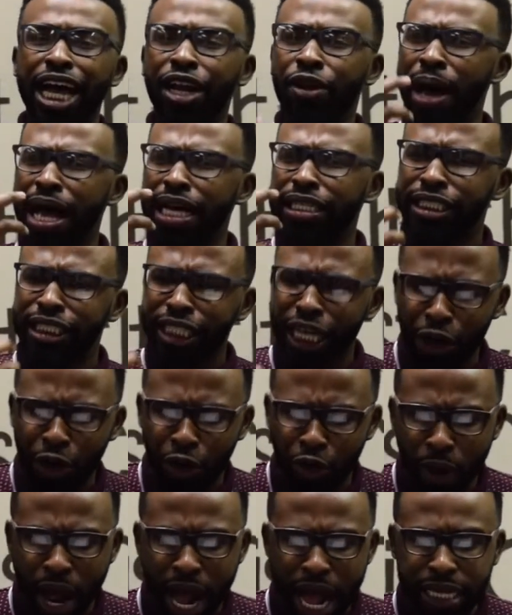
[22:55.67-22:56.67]
How do I
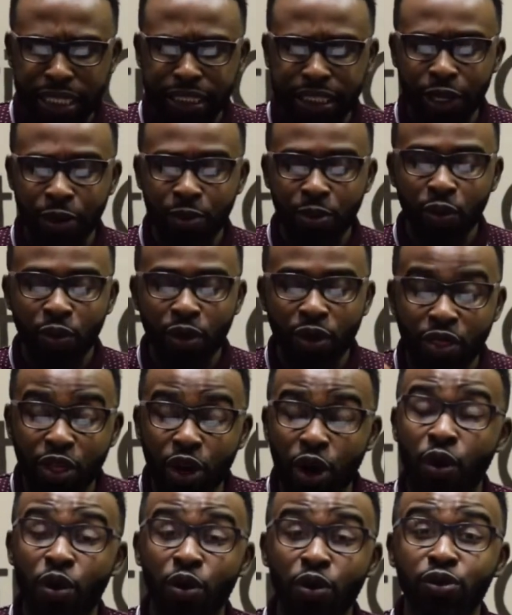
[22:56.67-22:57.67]
share Christ
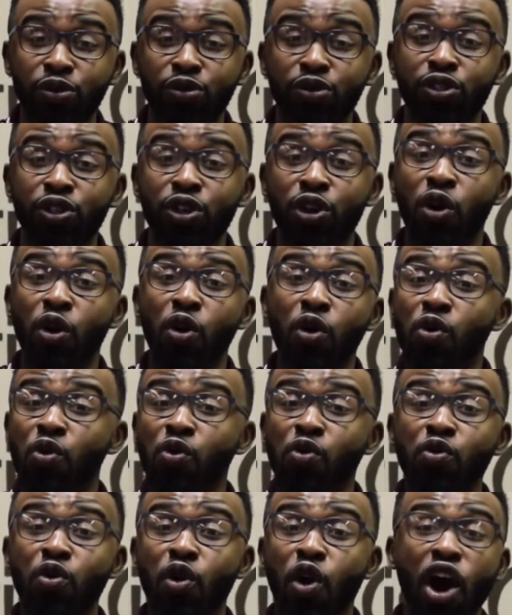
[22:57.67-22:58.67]
with those
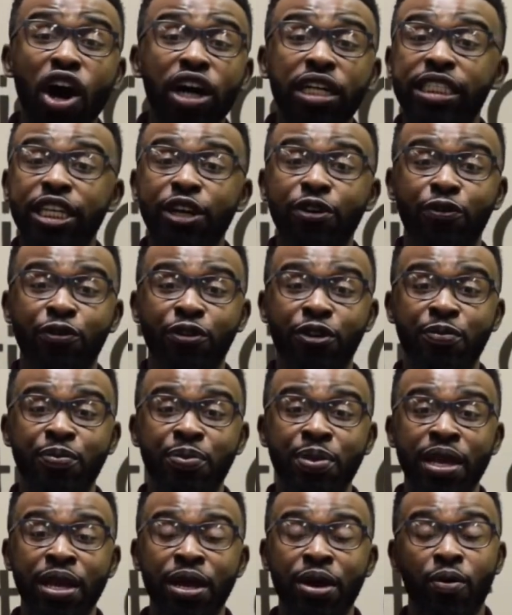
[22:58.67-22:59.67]
who are different?